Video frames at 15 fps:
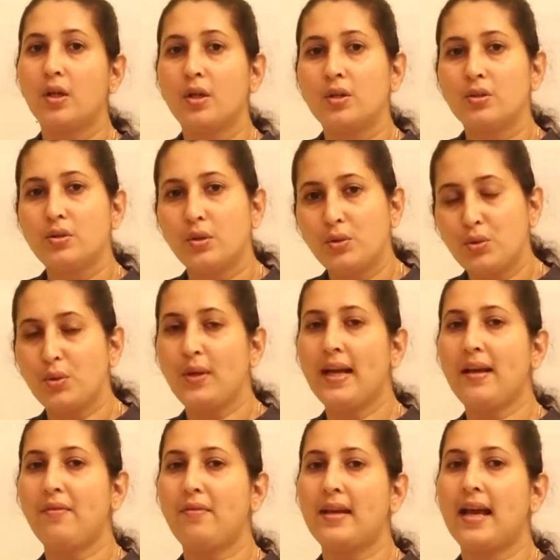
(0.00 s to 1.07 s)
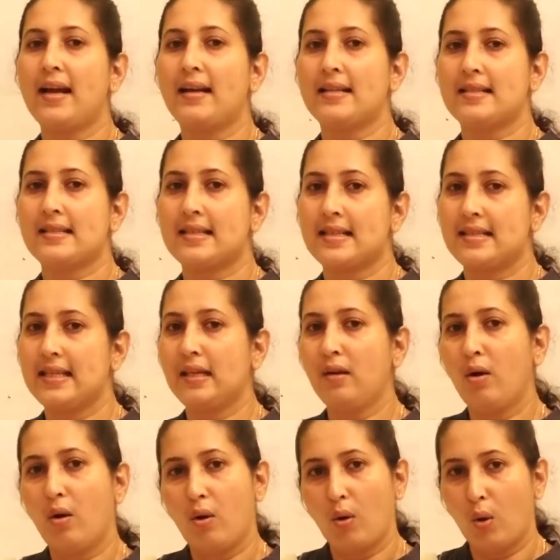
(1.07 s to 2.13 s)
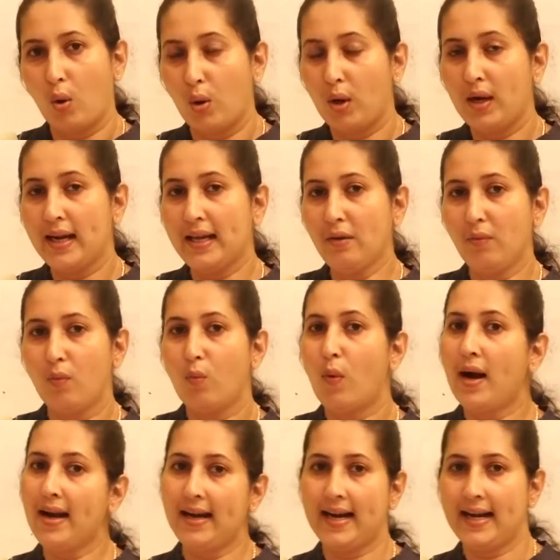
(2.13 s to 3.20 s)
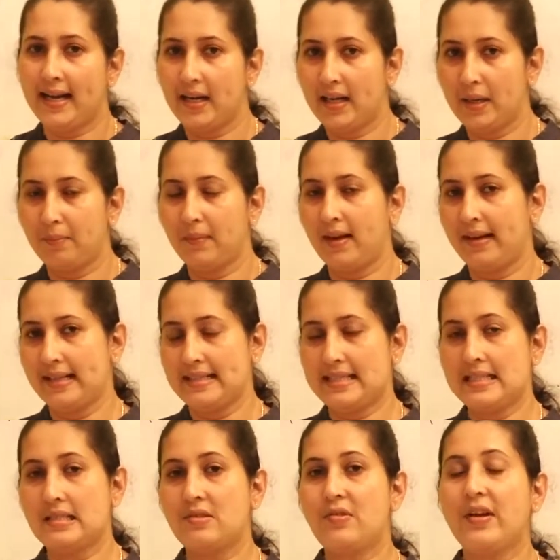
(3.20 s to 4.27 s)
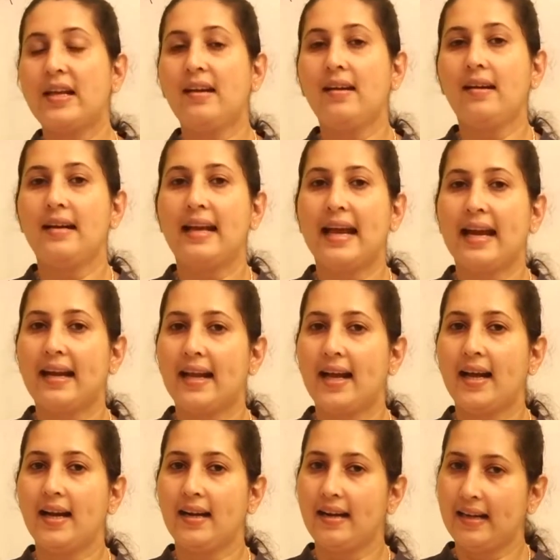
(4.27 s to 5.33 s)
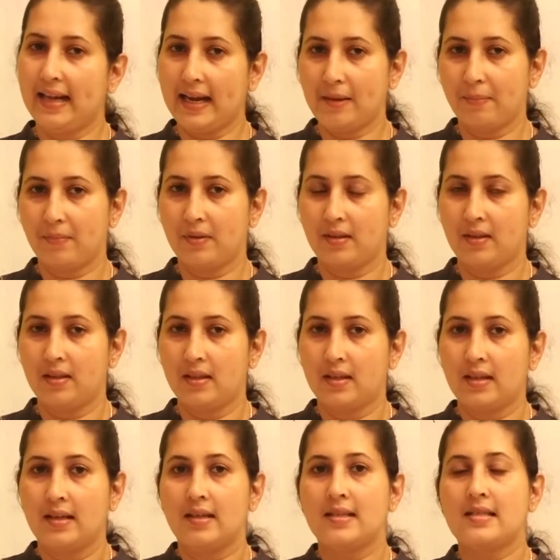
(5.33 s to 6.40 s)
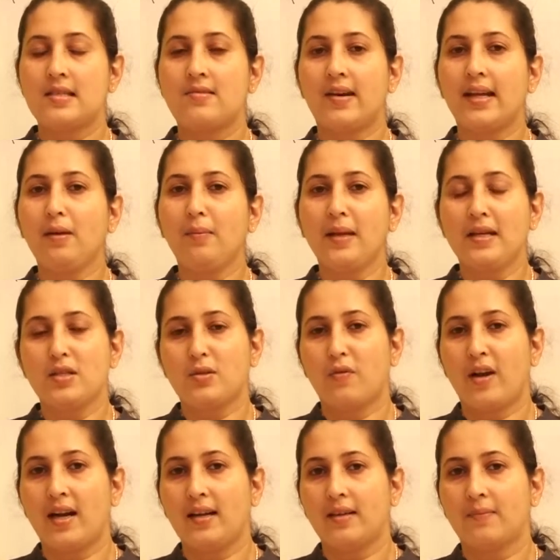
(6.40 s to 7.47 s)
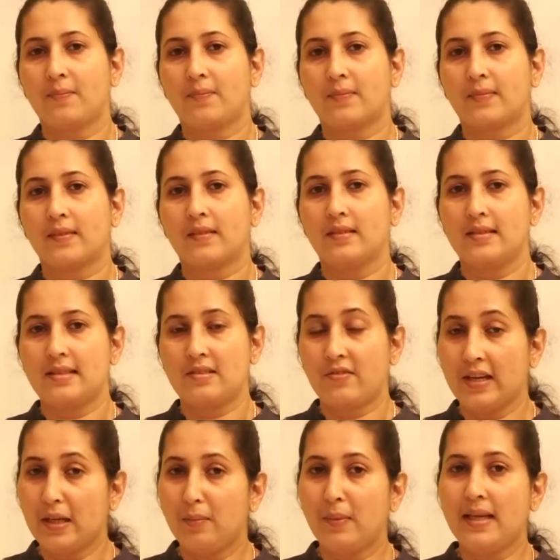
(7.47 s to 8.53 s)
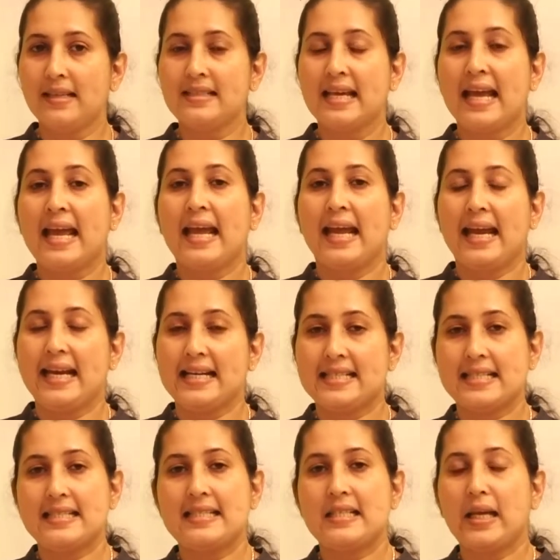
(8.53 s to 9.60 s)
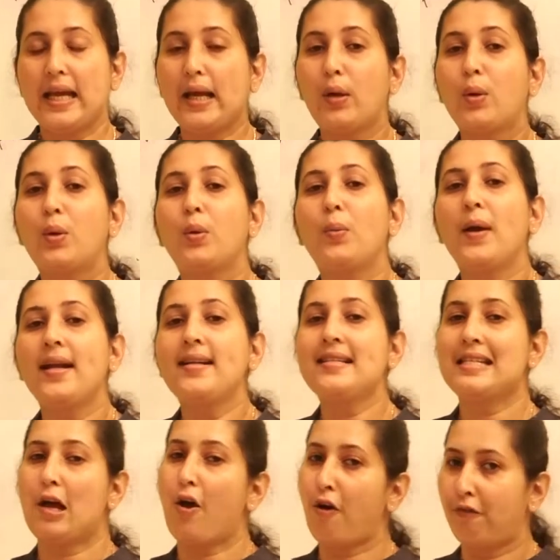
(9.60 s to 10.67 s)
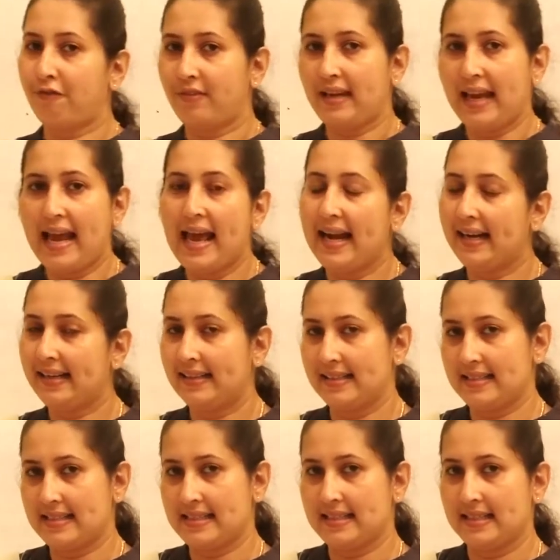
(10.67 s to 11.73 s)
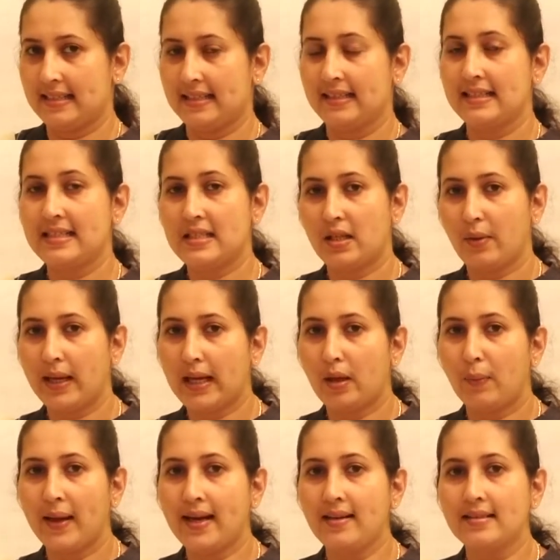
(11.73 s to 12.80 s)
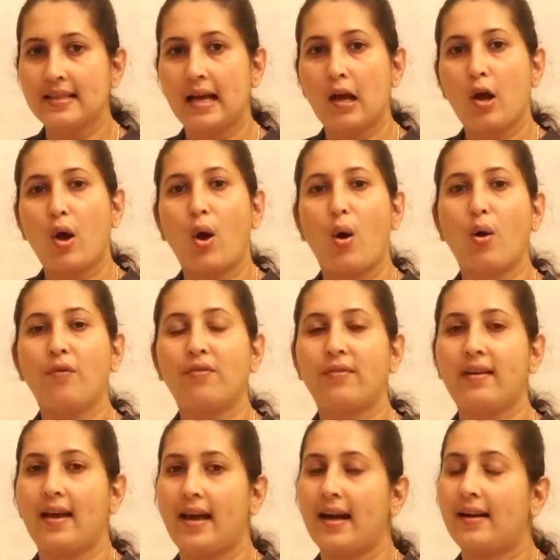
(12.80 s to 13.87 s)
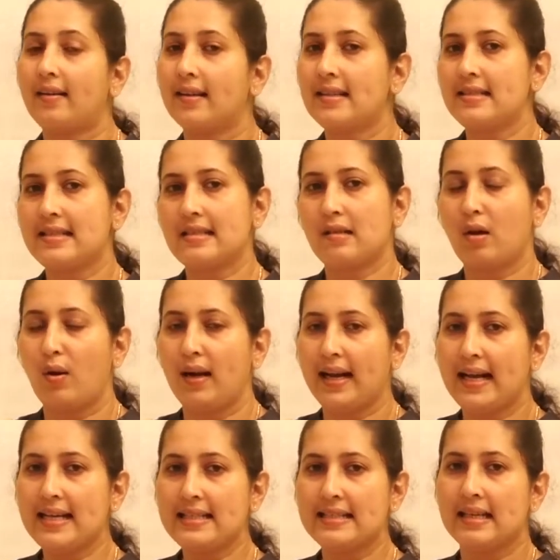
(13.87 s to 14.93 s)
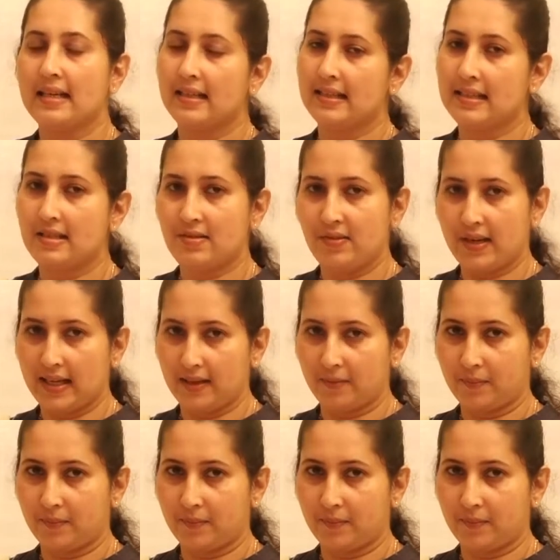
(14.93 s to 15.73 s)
So today we are discussing only one data type, that is the string data type. String means what? String means it is a sequence of characters. Sequence of characters is called as string.